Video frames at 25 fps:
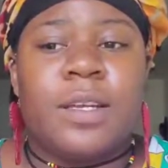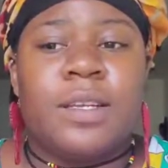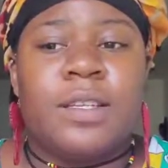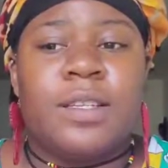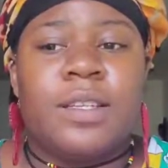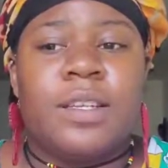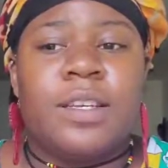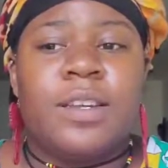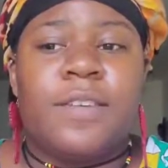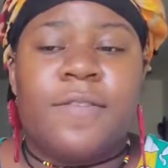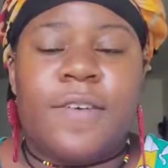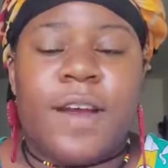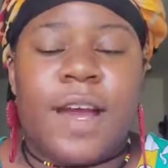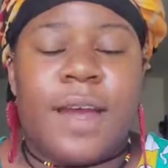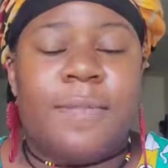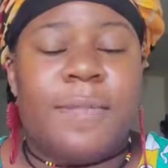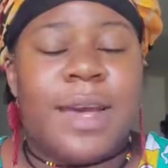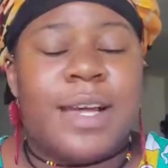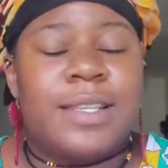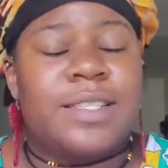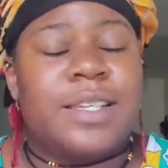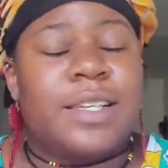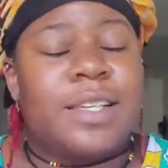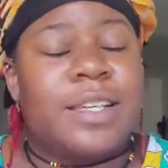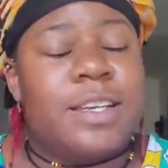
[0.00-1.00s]
the divine
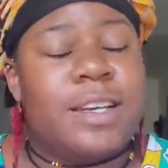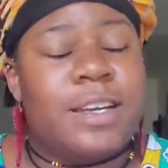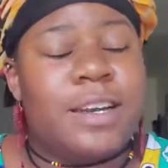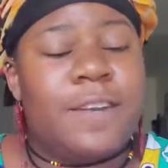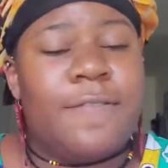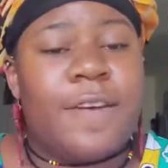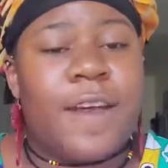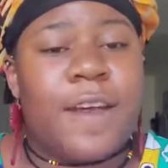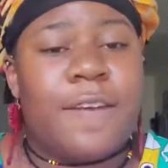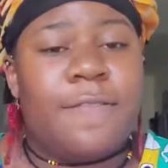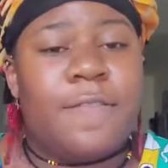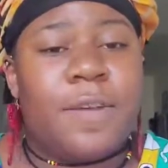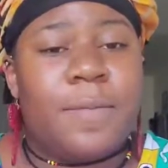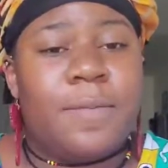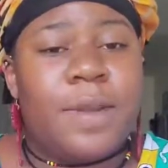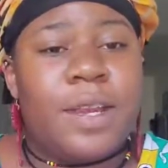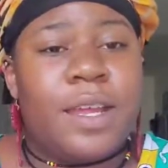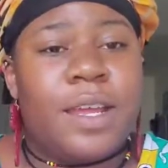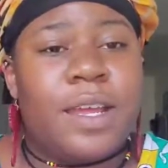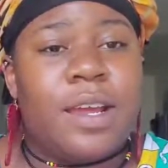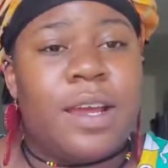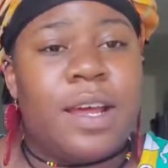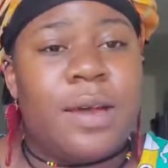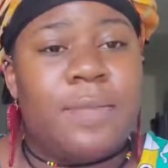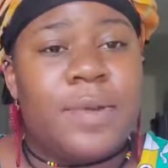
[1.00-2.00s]
masculine and divine
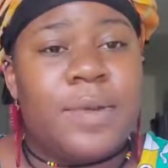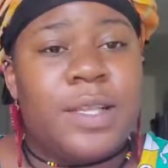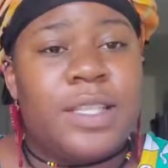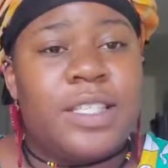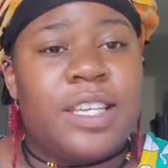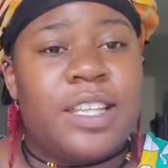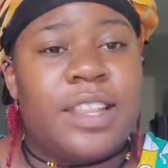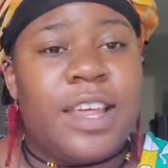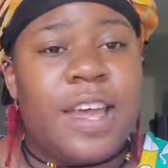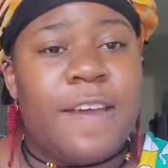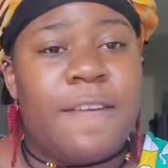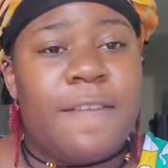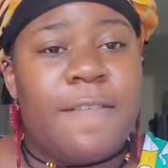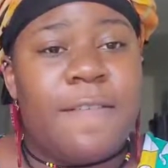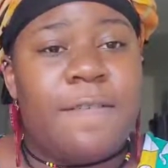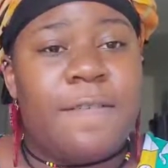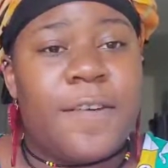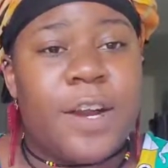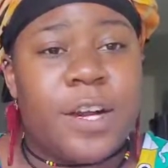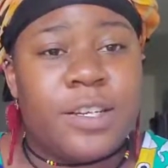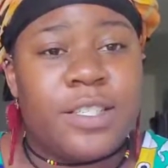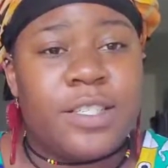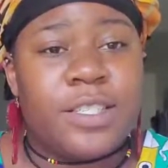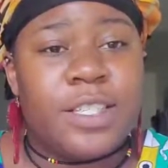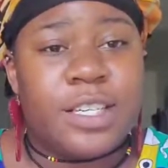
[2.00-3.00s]
feminine come into that
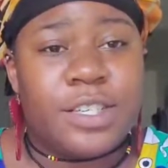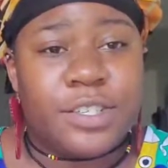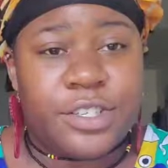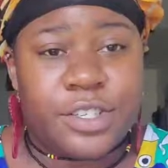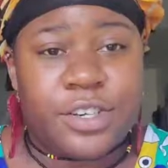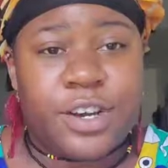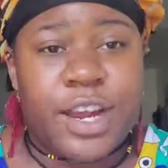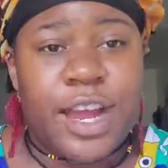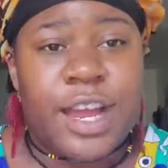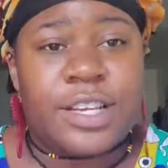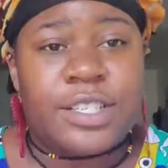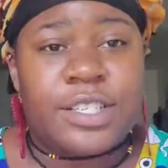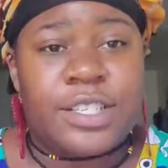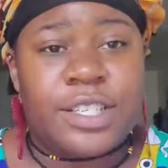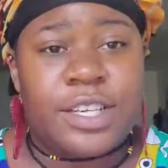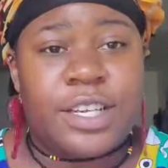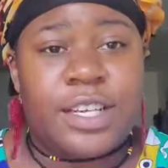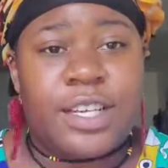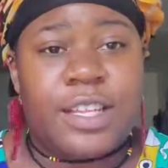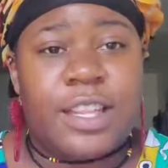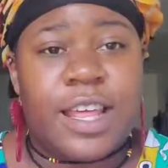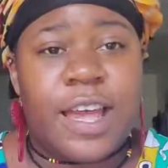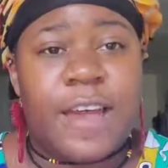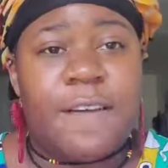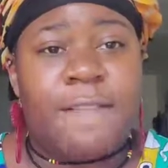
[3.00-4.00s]
first
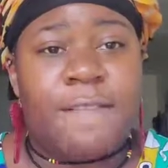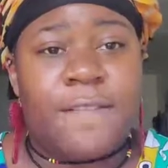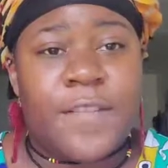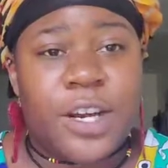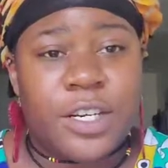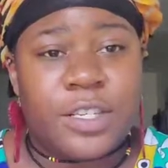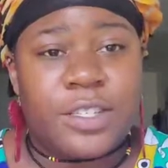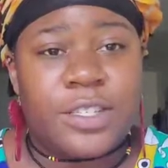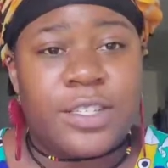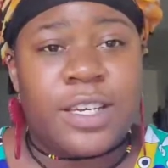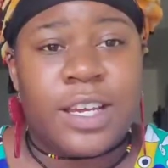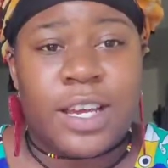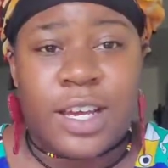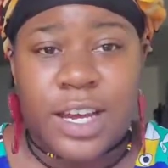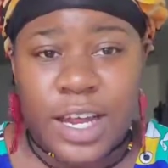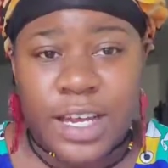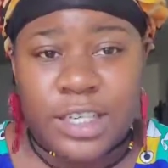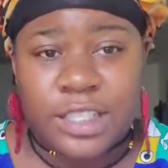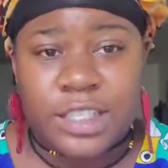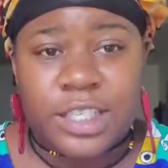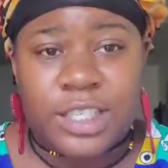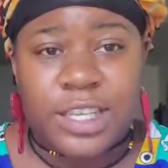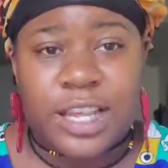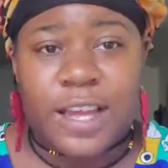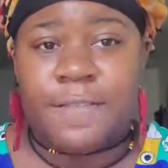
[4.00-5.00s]
interaction, that first
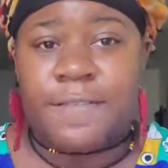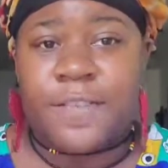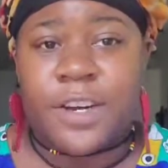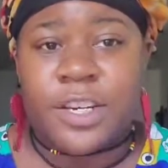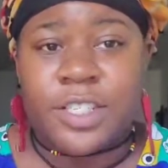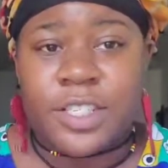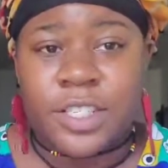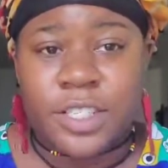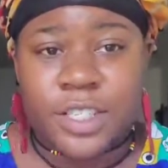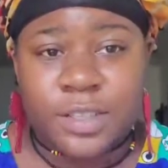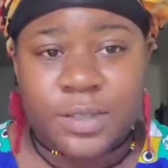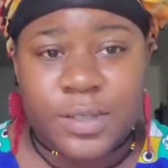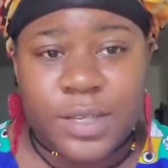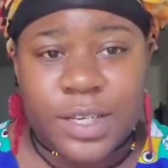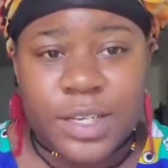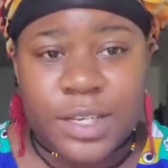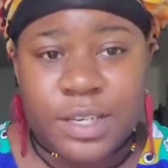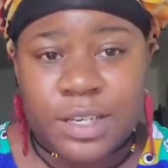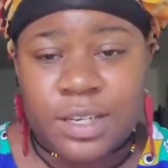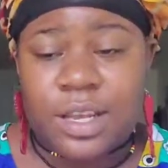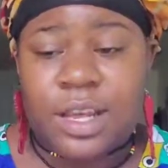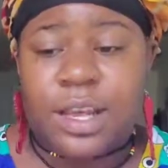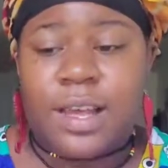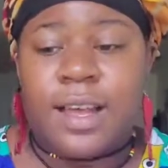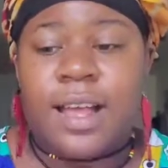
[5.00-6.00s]
connection, that first
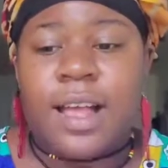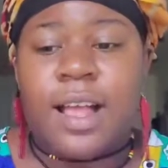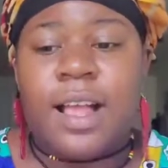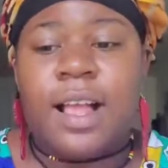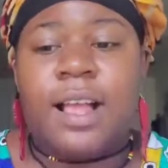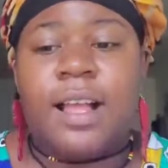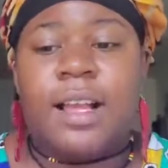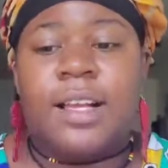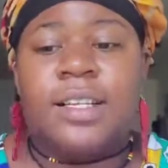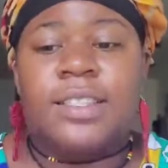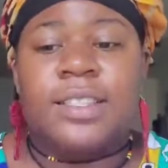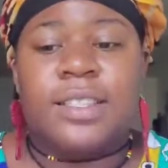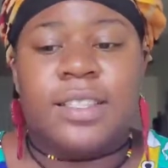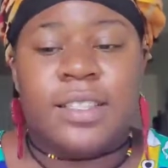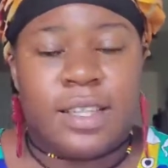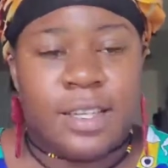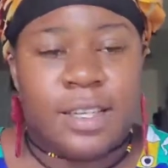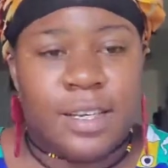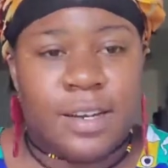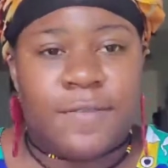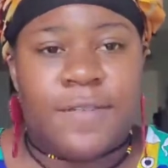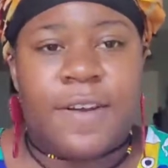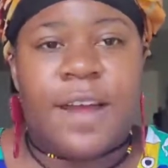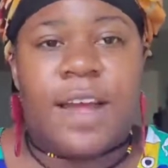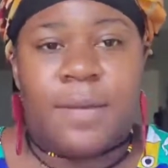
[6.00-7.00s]
union. The
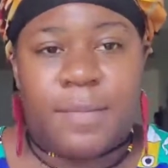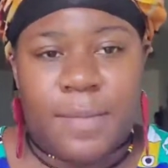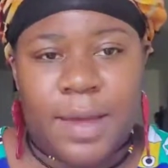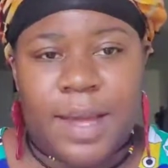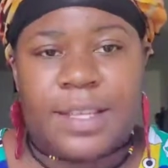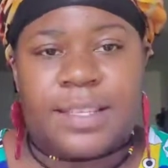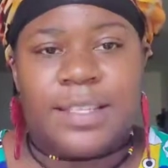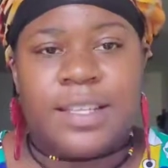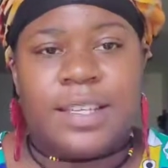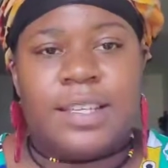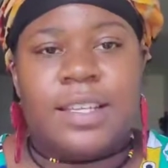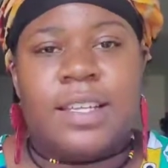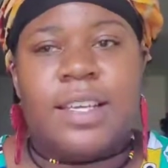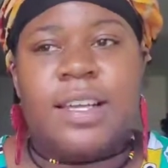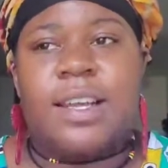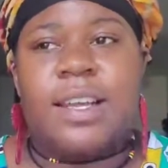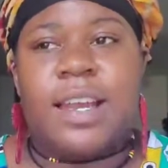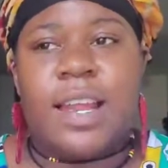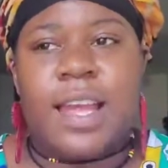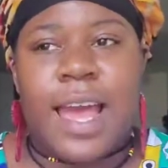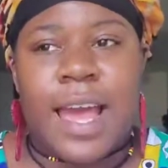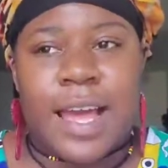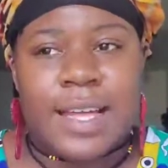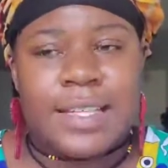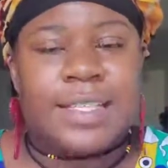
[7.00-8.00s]
divine
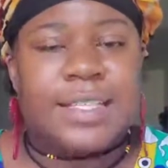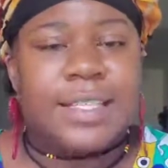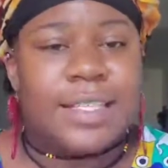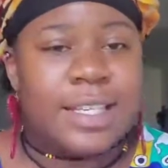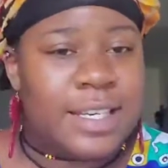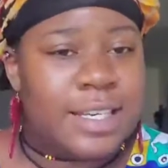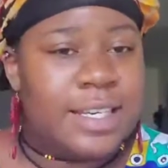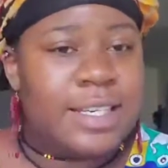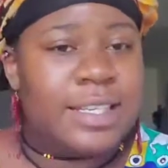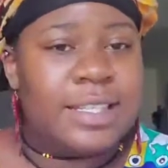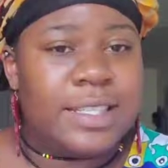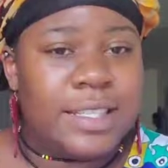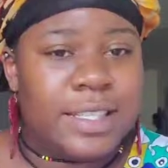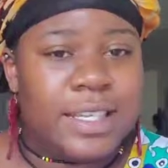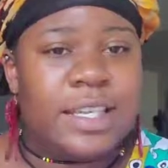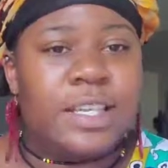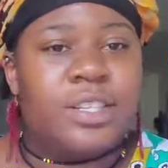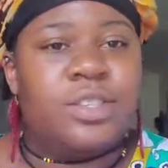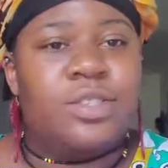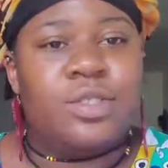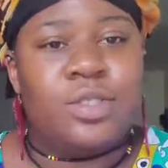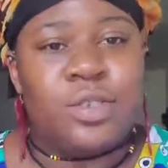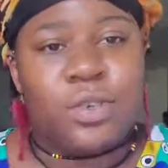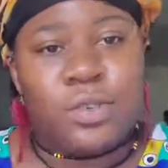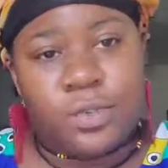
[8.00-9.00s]
masculine has a tendency
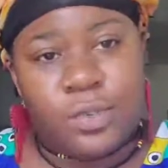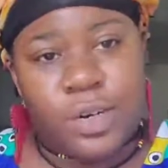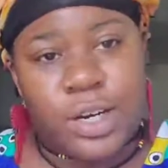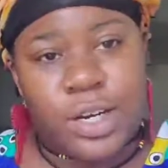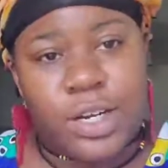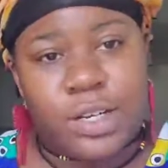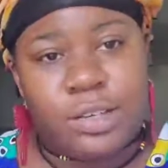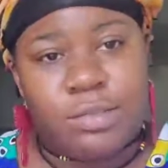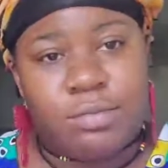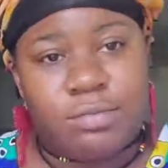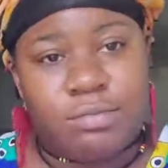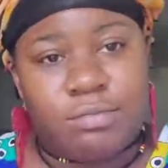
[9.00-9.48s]
to run,